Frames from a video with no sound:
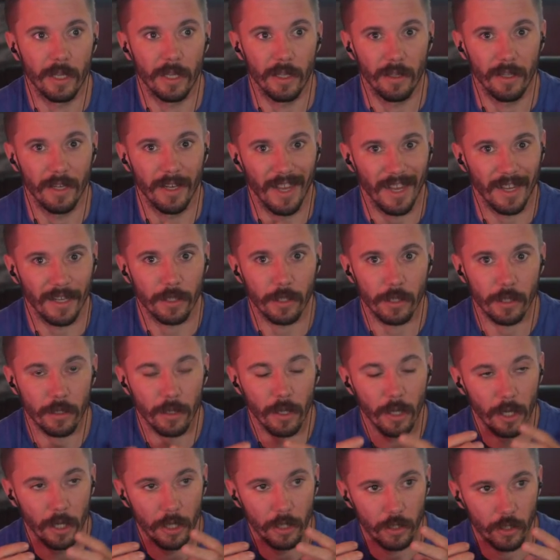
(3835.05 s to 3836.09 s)
in the next
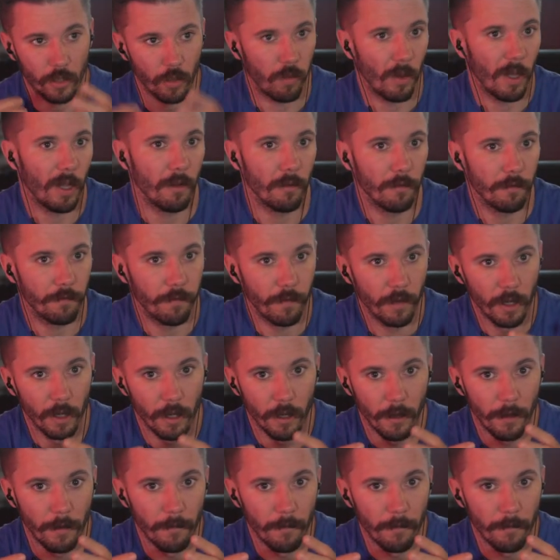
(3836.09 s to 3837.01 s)
6